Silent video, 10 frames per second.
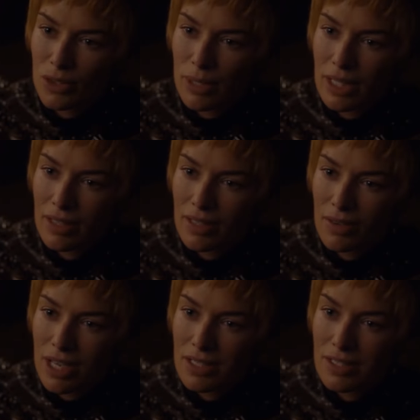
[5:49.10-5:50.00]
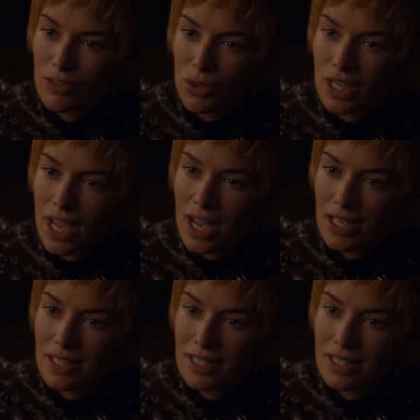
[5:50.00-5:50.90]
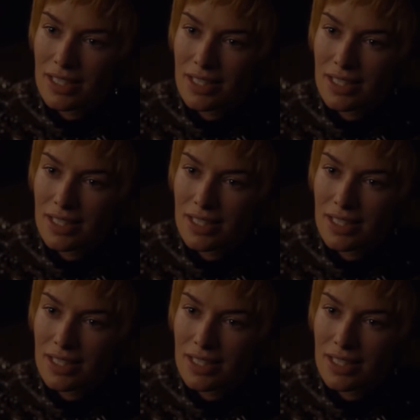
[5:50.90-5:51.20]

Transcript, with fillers: You'll be here the rest of your days.